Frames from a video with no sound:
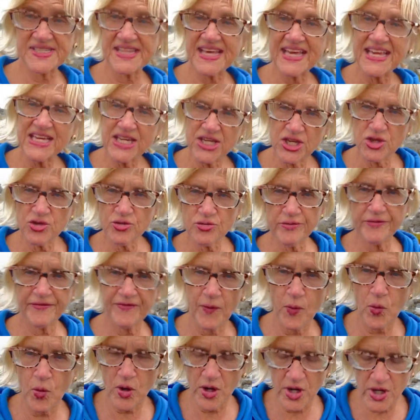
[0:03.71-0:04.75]
Thank you
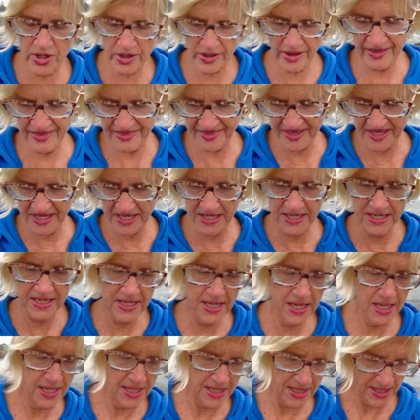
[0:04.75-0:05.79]
for
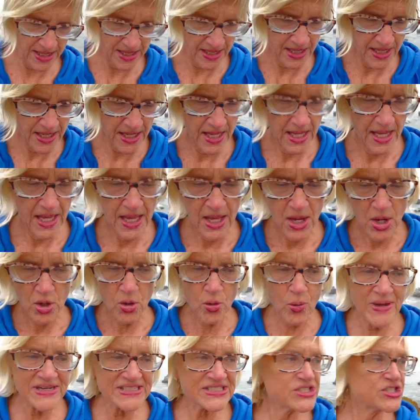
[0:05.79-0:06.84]
the
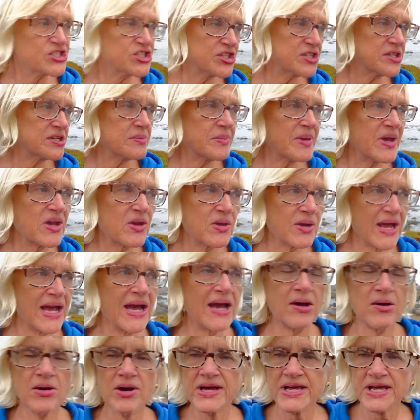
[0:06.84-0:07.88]
question about
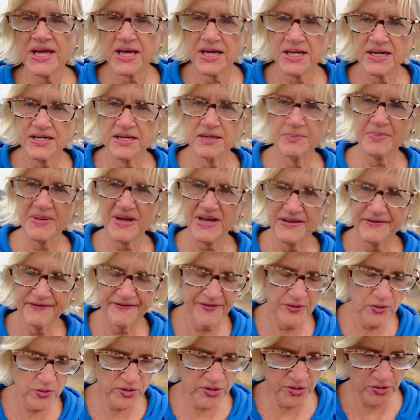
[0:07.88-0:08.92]
how I edit my
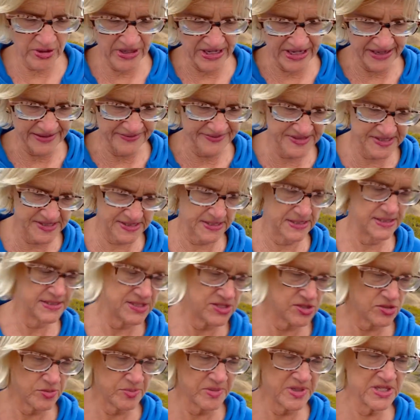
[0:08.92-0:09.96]
photographs.
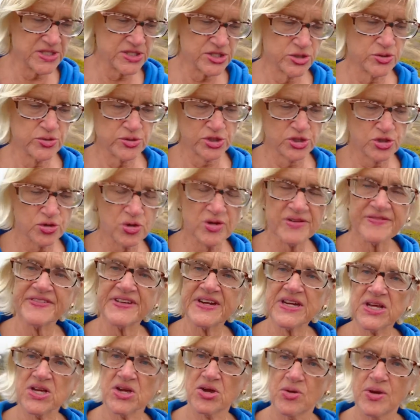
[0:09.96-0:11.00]
So I'm gonna do a short
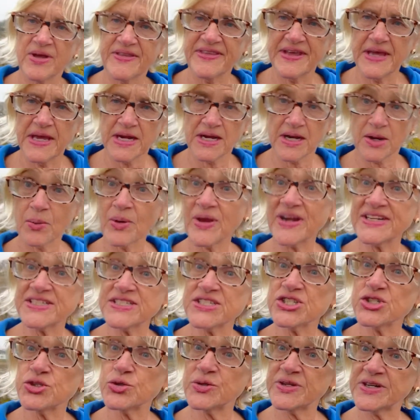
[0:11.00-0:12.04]
video on that, and I wanted
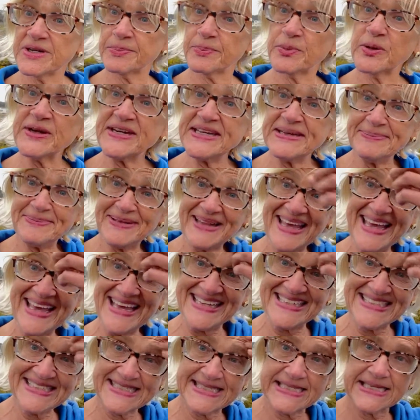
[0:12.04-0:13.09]
to do it in a pretty
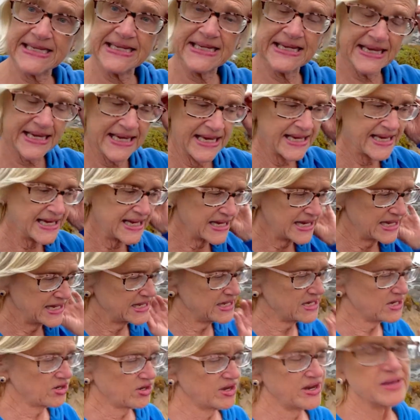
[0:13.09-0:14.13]
place.
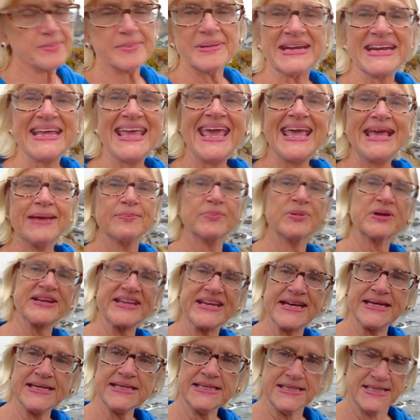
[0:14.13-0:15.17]
Here I am in
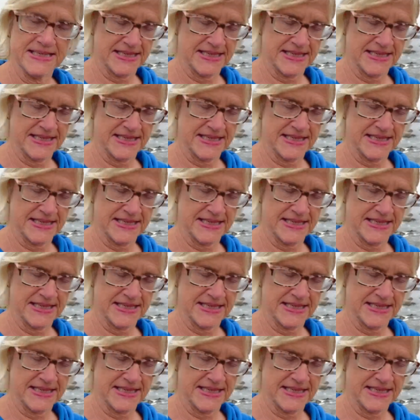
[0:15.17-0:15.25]
Cambria.